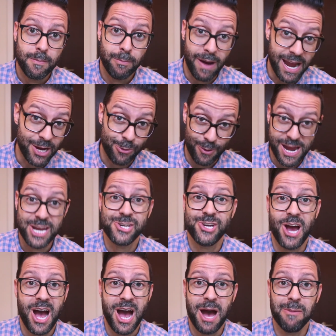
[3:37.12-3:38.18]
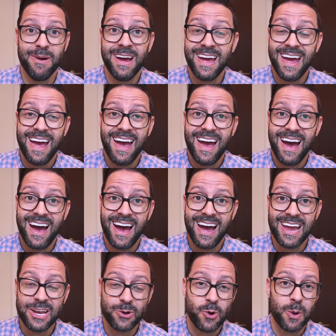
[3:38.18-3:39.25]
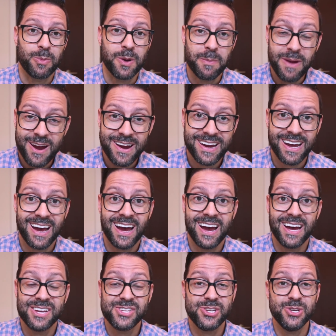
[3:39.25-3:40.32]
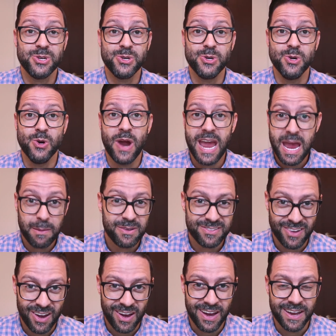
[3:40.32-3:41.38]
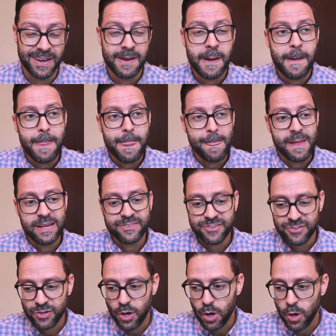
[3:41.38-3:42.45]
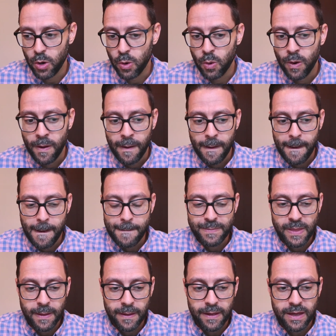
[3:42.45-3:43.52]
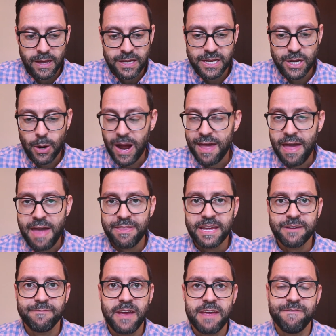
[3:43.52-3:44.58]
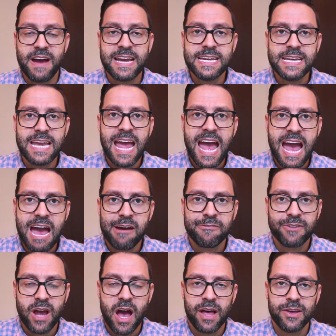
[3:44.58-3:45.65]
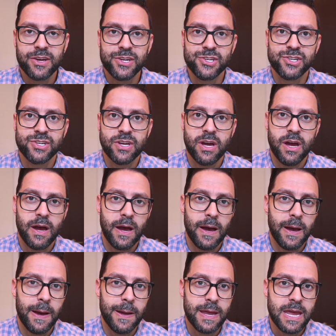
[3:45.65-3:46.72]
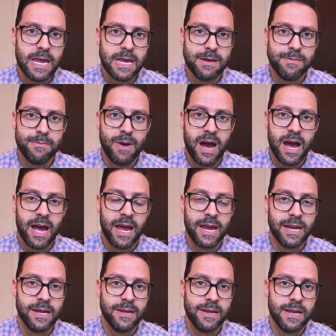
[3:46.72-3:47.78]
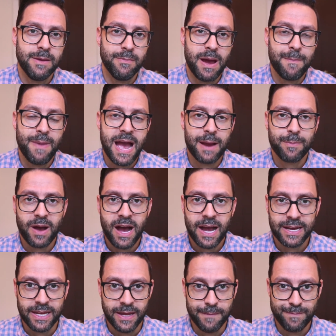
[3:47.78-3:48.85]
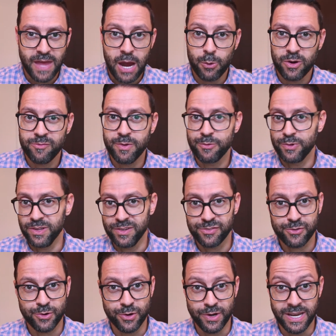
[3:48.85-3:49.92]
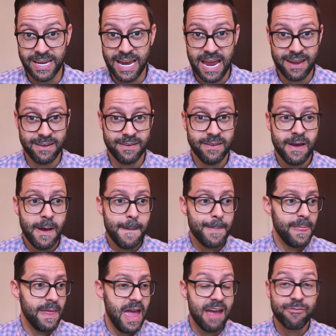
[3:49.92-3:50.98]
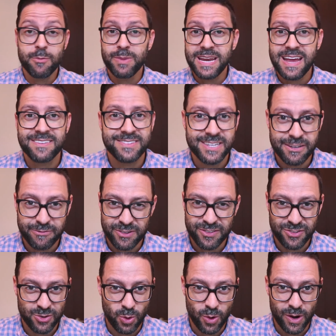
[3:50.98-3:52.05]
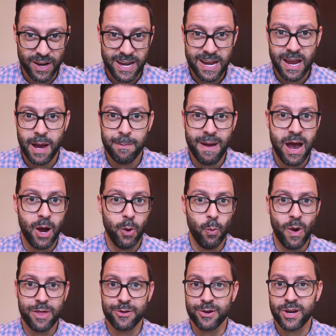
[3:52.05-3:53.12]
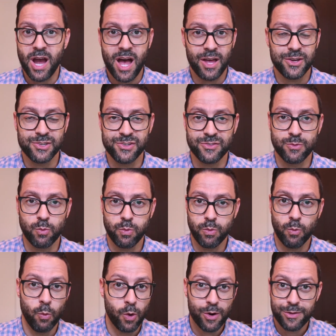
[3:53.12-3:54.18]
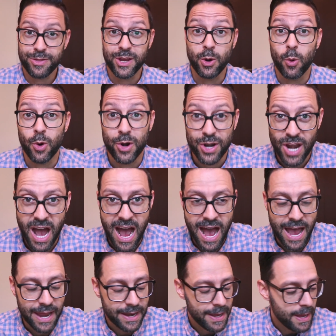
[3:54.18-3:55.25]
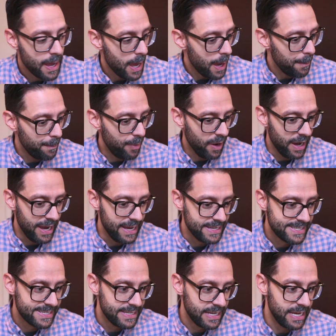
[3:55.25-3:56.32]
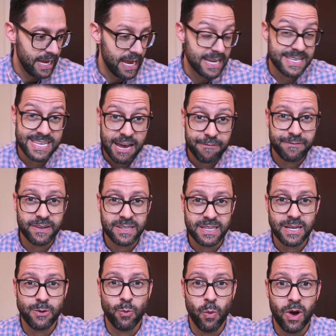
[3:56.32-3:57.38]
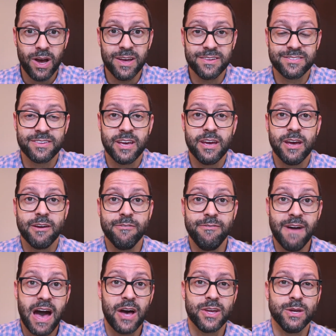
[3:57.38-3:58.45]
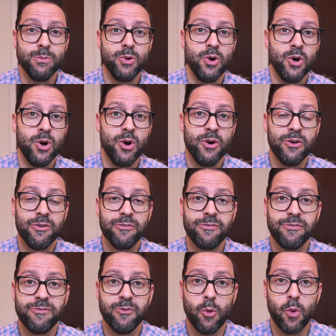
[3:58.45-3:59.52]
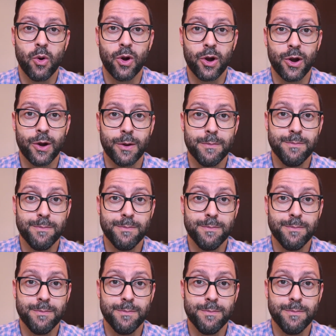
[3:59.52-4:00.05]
my great job uh, in corporate America to Amazon. So, you know, I, I think if, if I didn't have college uh, in my in my back pocket, I would have been really screwed. And, and everybody has a different story about whether college is worth it or not, but it definitely was valuable for